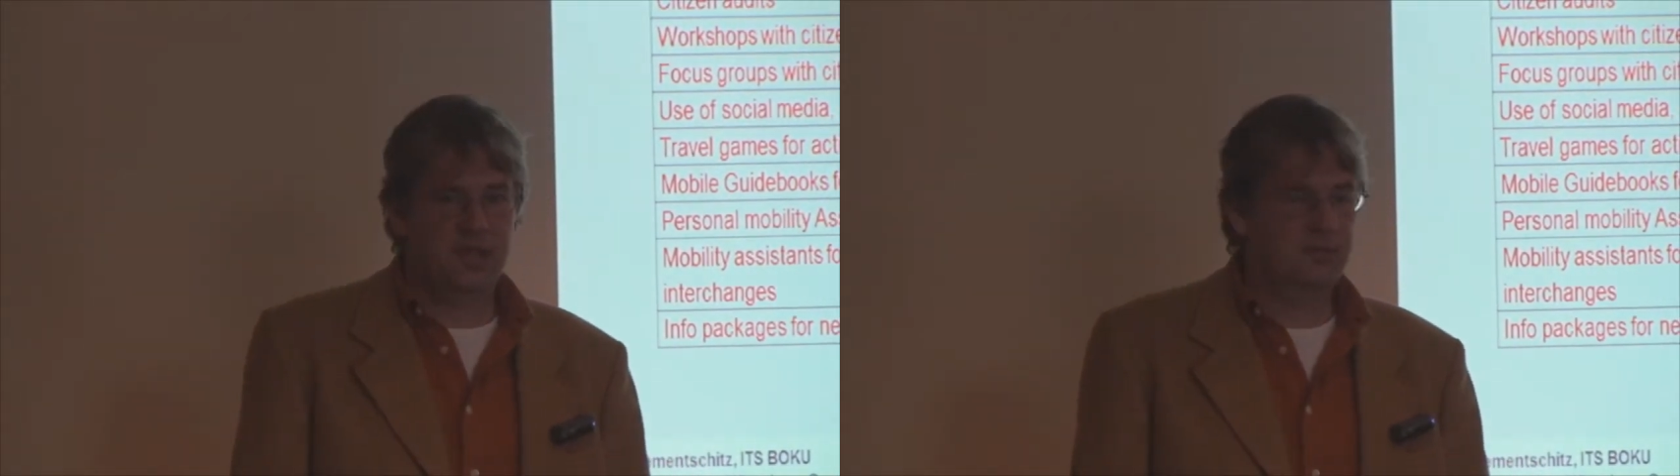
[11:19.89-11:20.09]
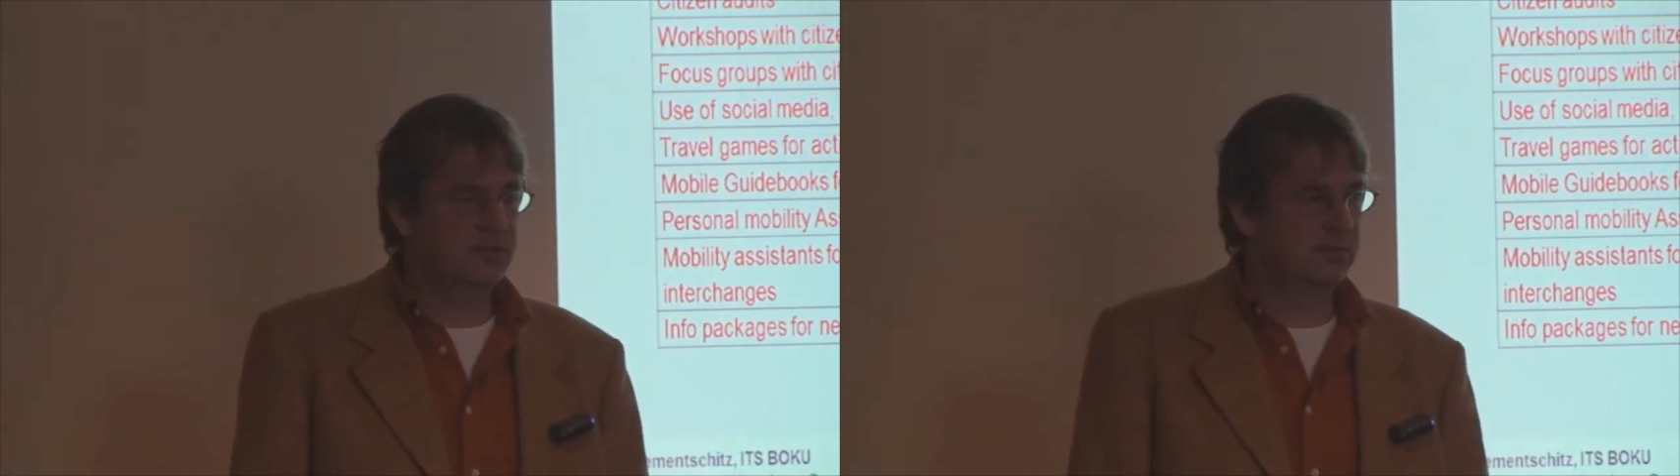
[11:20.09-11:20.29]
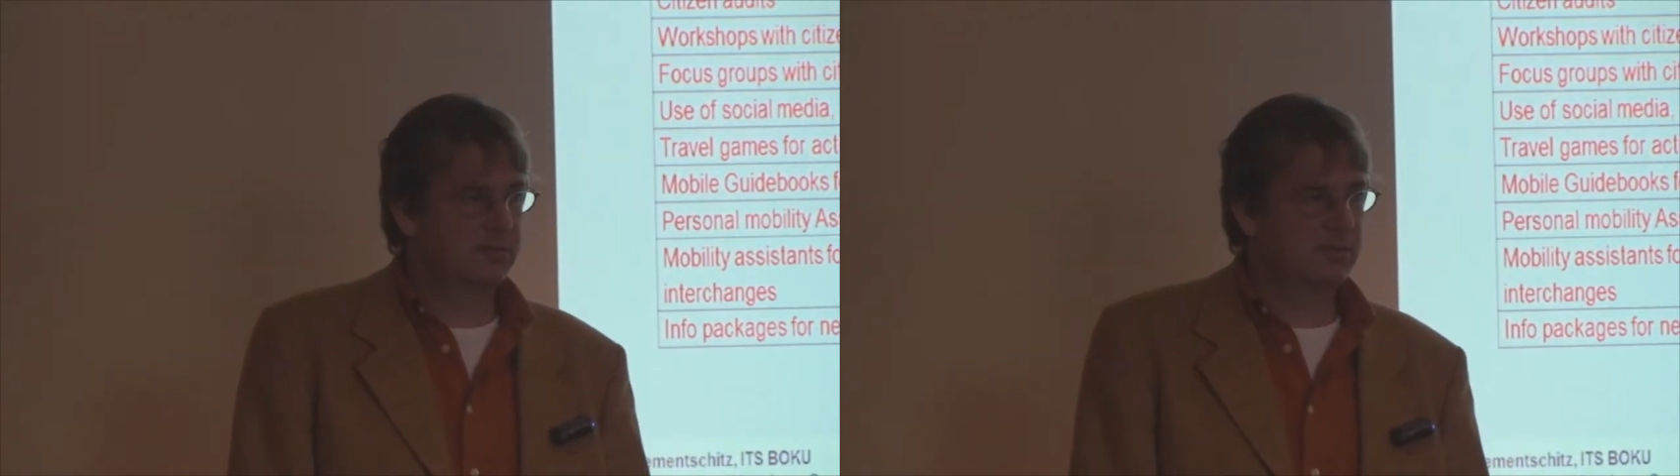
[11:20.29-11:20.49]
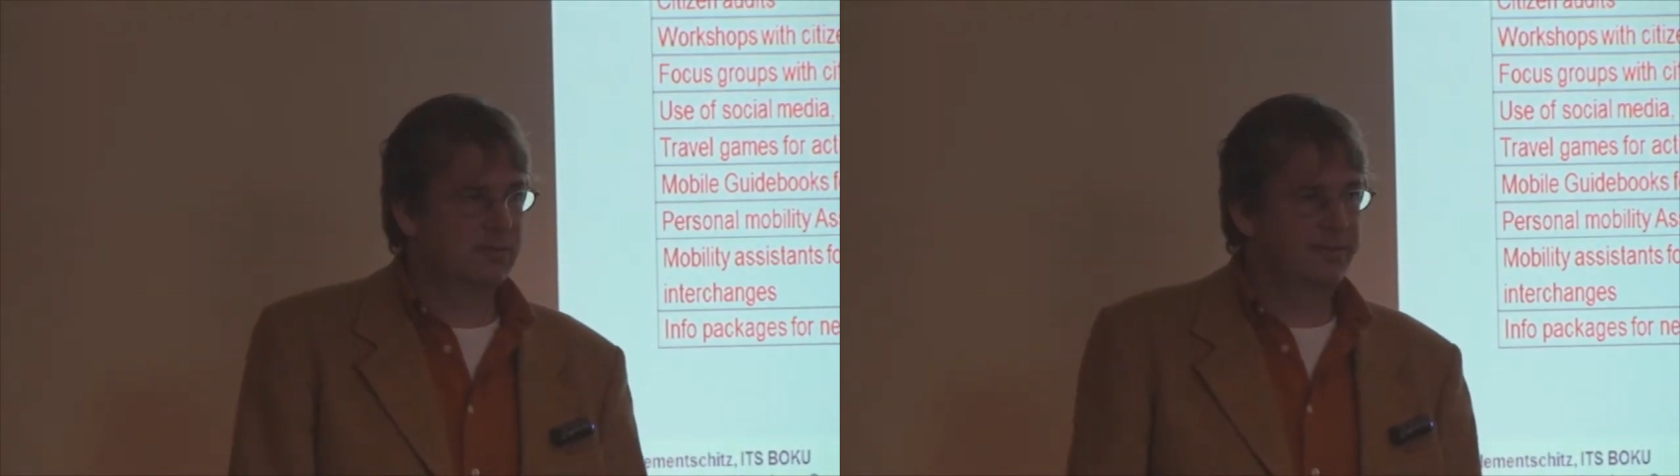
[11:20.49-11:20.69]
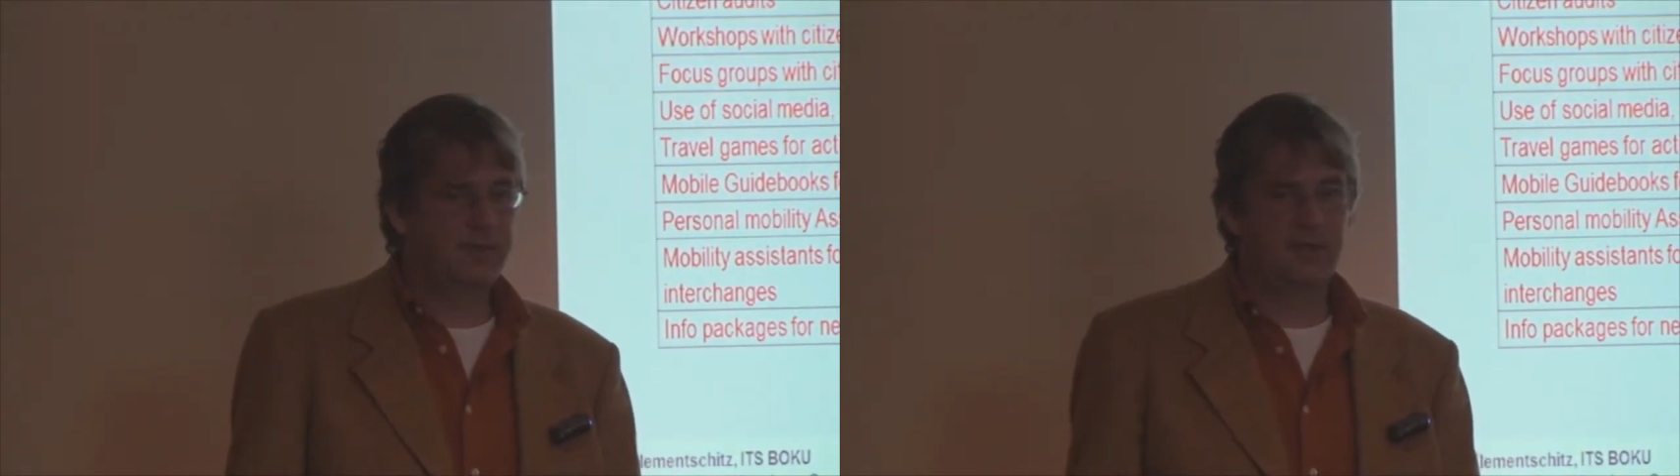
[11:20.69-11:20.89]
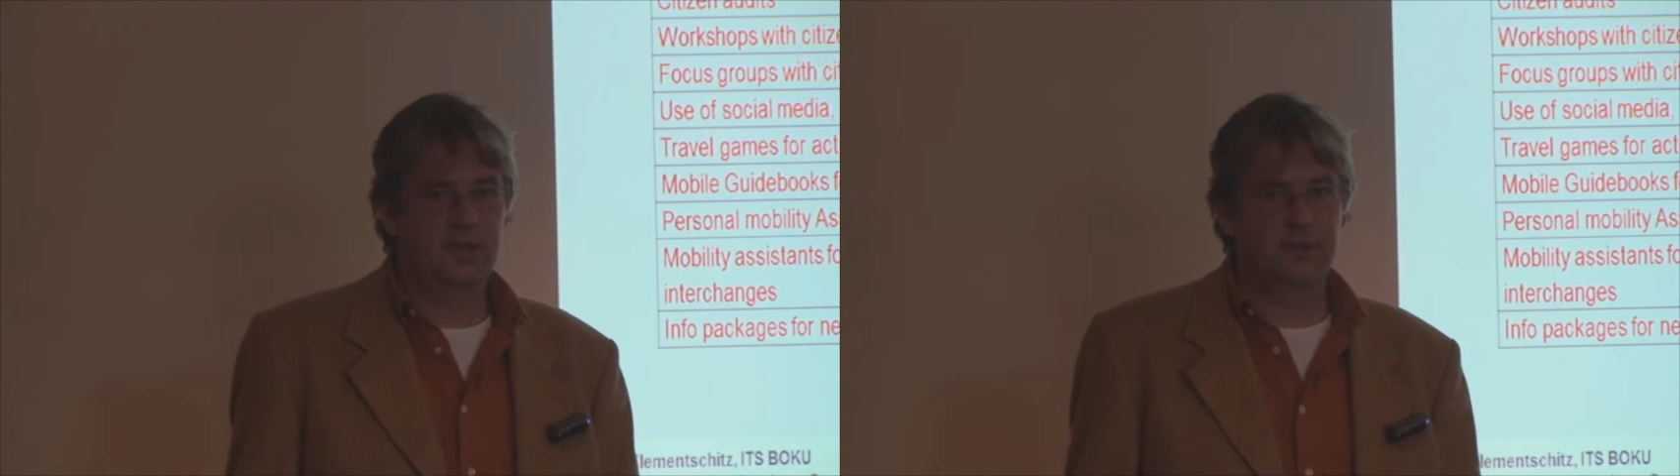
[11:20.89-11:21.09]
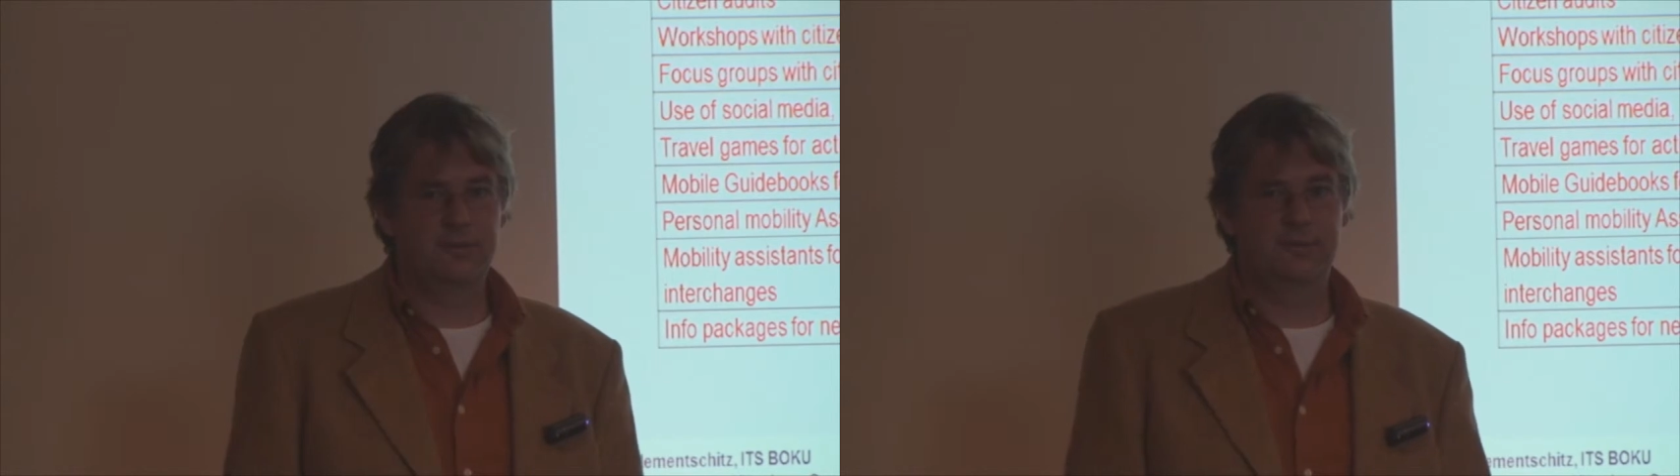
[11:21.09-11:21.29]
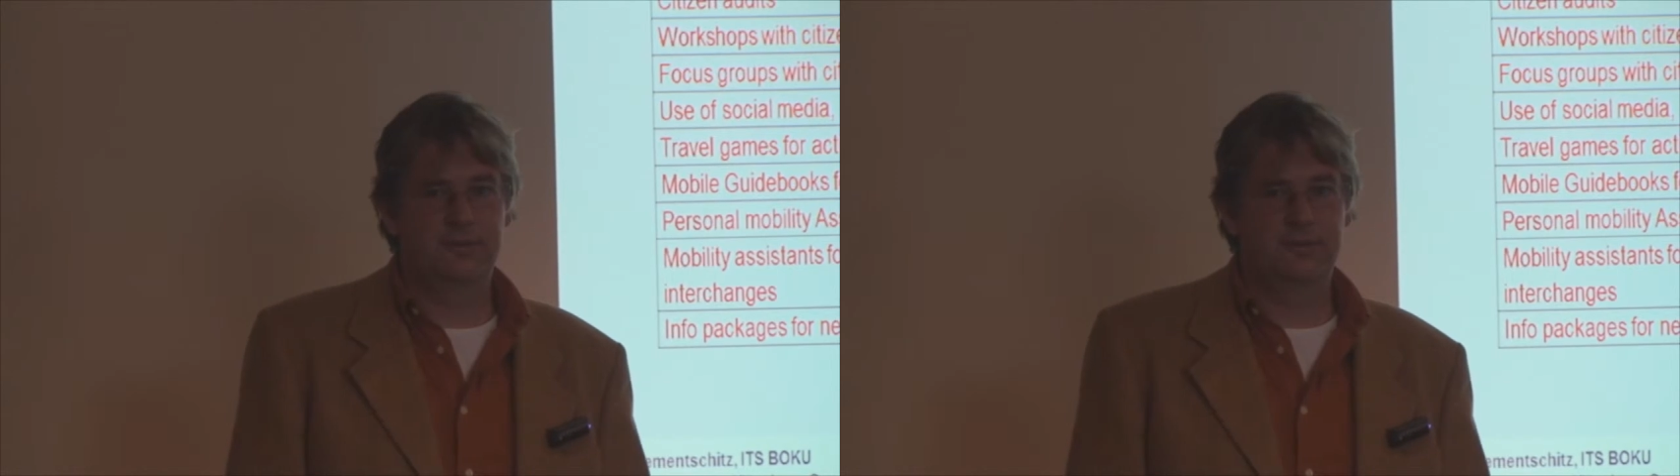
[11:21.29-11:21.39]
Are you fearing of,